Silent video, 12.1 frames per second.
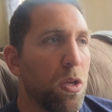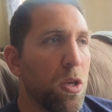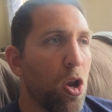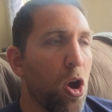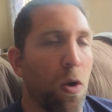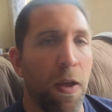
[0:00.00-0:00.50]

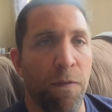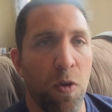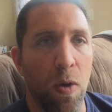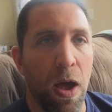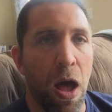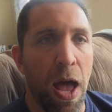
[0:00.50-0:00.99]
if
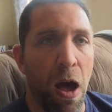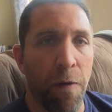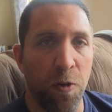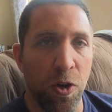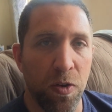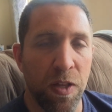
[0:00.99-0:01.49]
you
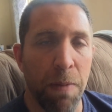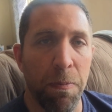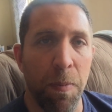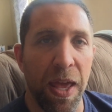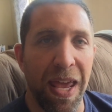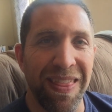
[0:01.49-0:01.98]
offered your
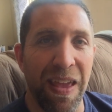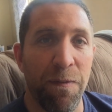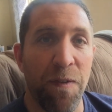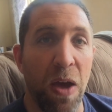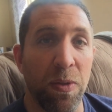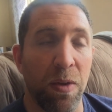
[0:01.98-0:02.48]
supplement and they
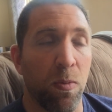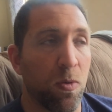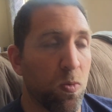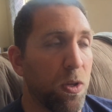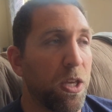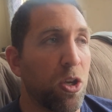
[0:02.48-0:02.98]
found that it
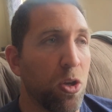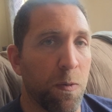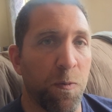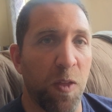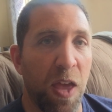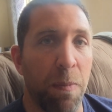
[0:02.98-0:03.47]
was really
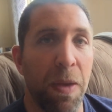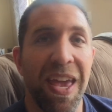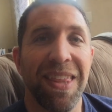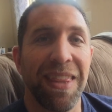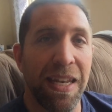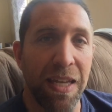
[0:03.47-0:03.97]
good for them,
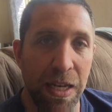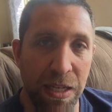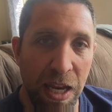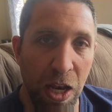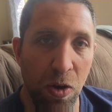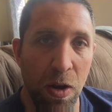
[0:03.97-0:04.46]
they'd
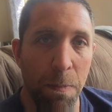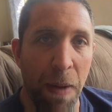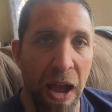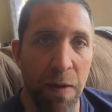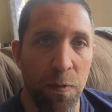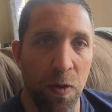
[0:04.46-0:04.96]
continue to
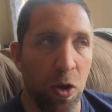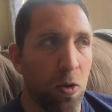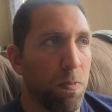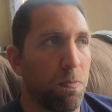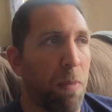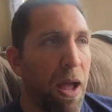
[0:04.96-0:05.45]
buy
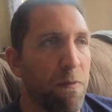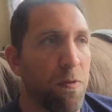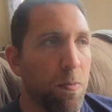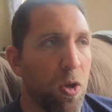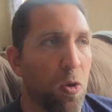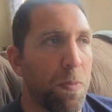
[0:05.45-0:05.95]

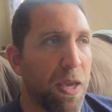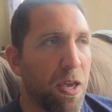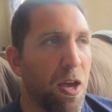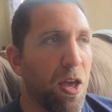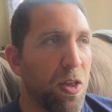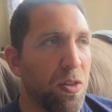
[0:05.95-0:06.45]
from you
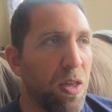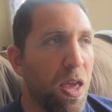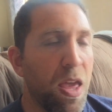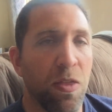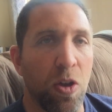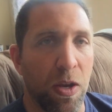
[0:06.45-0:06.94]
because
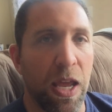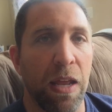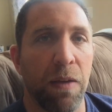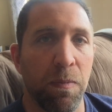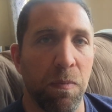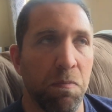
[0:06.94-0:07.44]
they're
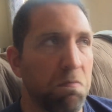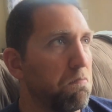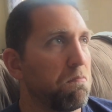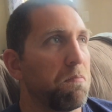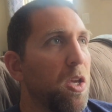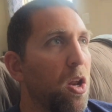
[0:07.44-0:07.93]
getting,
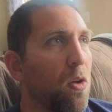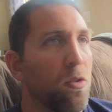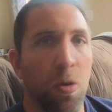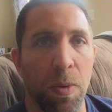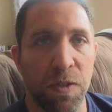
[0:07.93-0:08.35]
so